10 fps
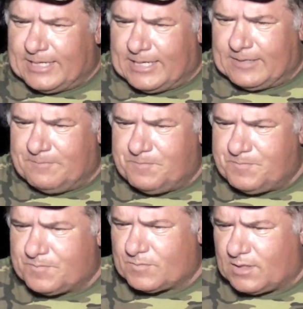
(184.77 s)
And
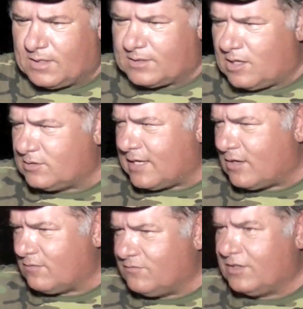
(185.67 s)
I caught
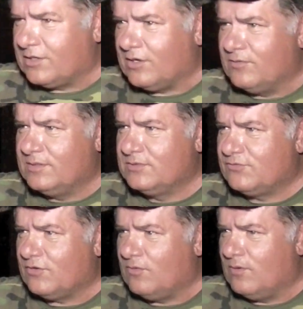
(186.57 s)
that on video.
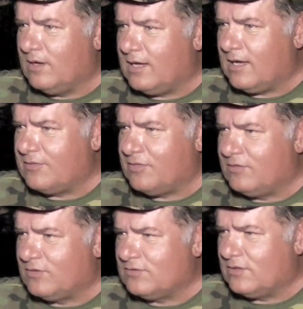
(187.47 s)
So I
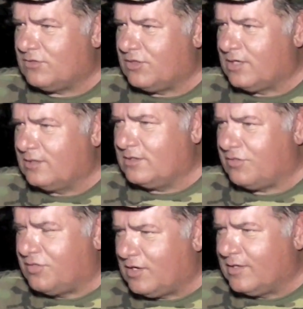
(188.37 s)
think
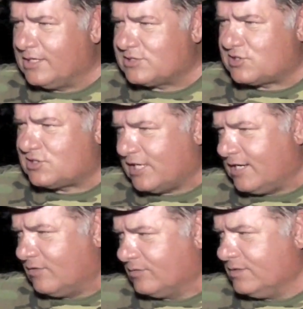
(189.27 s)
the theory is
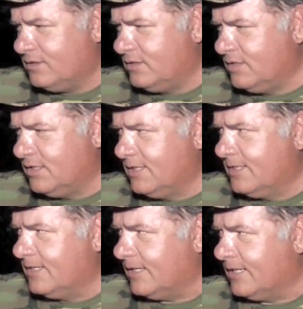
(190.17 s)
sound.
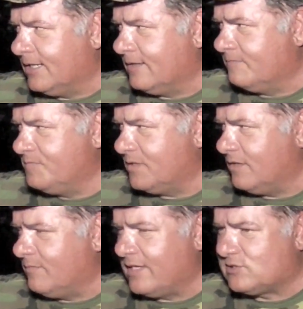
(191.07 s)
And
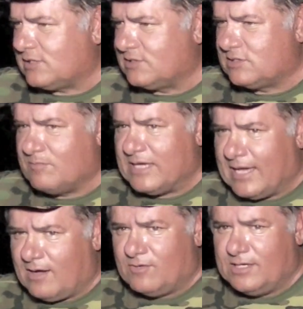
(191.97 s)
it makes sense to
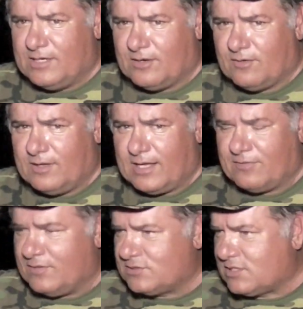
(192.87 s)
be out here
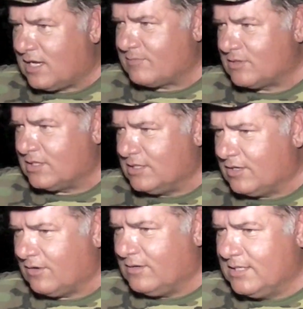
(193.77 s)
at this time of the
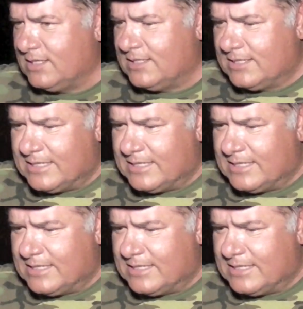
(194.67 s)
year.